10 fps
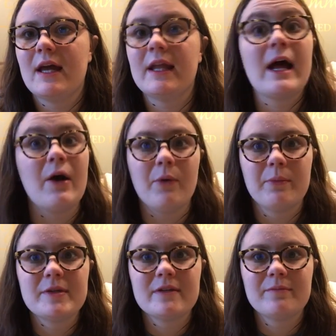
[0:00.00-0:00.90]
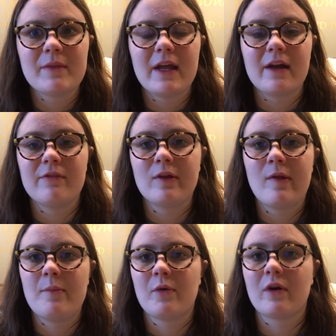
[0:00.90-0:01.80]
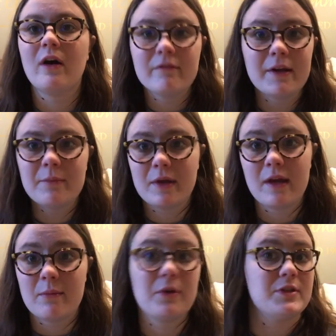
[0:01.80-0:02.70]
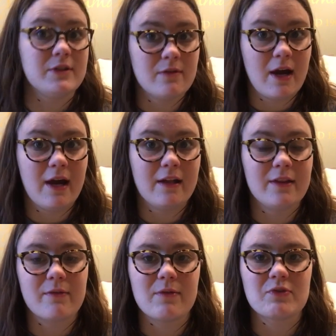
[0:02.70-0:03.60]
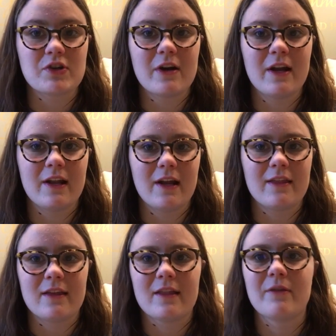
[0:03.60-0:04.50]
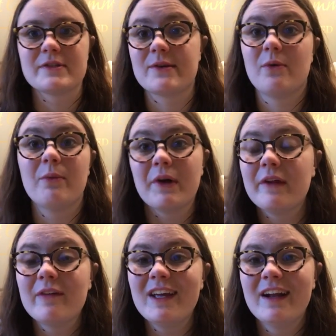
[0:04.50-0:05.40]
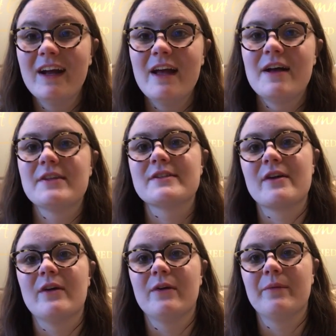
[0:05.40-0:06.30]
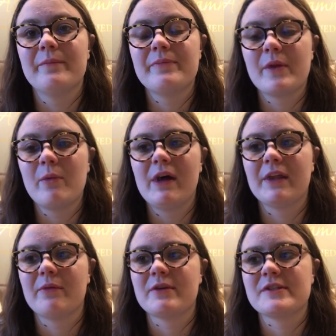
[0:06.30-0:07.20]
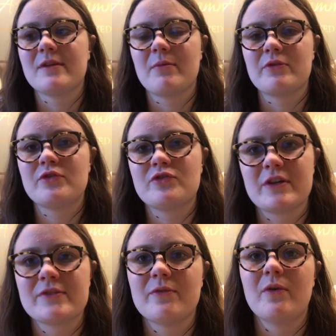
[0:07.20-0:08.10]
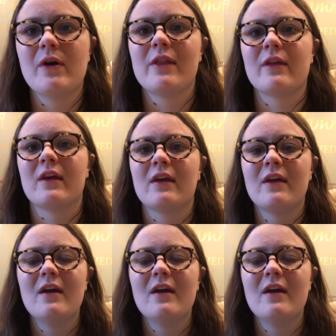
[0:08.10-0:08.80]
it helped, and I feel a lot more confident being able to do that in the future, and I think that was the whole point of it. So while it was the most stressful and like